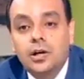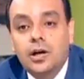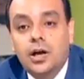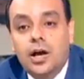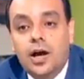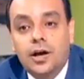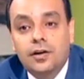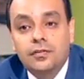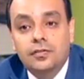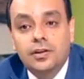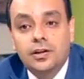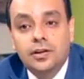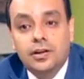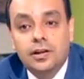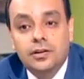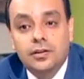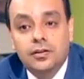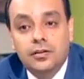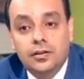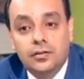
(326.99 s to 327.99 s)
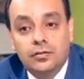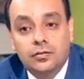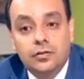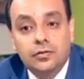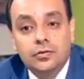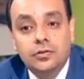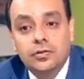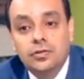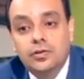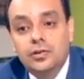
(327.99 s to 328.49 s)
I think at a
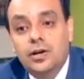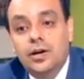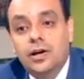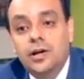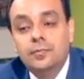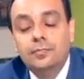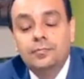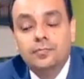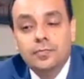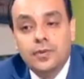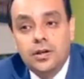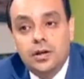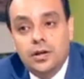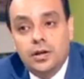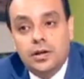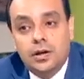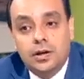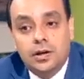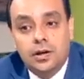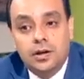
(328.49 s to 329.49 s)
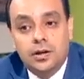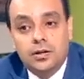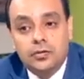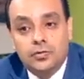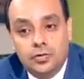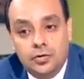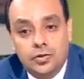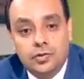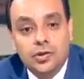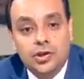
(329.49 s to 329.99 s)
certain time,
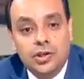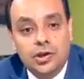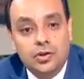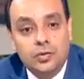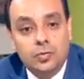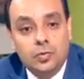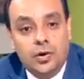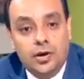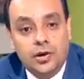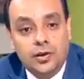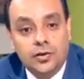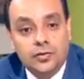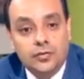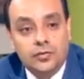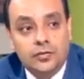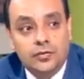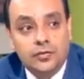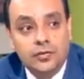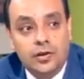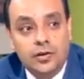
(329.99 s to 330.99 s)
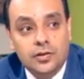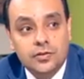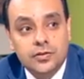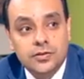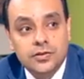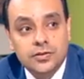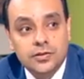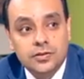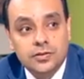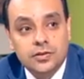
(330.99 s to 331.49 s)
Turkey was
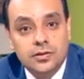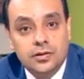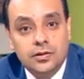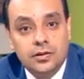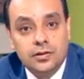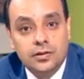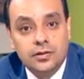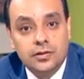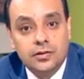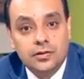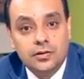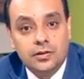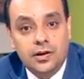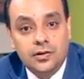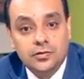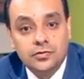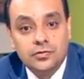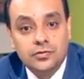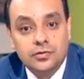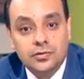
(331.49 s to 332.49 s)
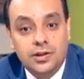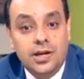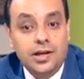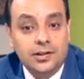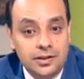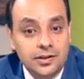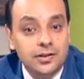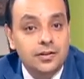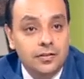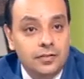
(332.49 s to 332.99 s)
not
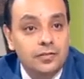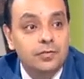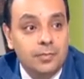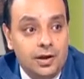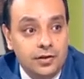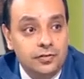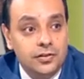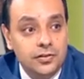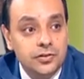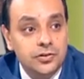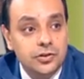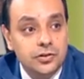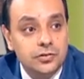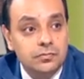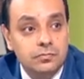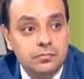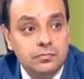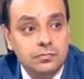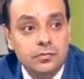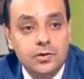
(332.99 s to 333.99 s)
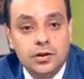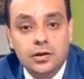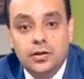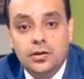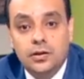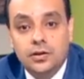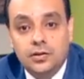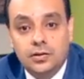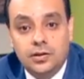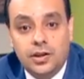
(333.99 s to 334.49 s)
getting this message
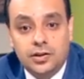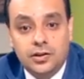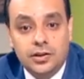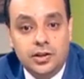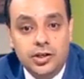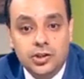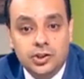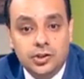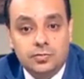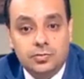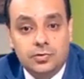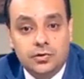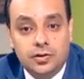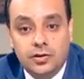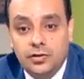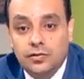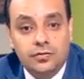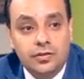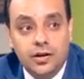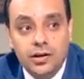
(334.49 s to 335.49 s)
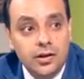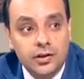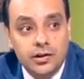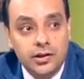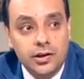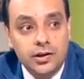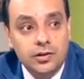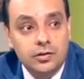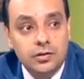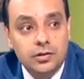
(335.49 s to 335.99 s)
that Egypt is very
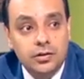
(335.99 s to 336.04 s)
clear.